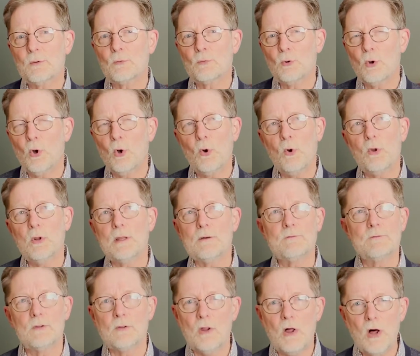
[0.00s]
role
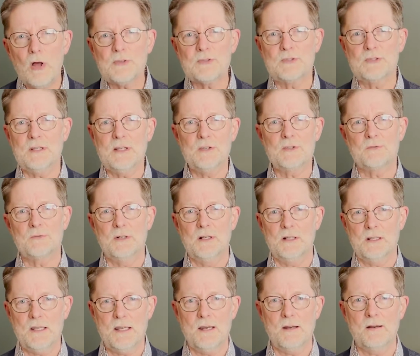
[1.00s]
of lost Israel
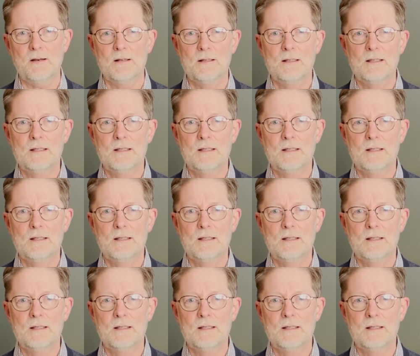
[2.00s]
here,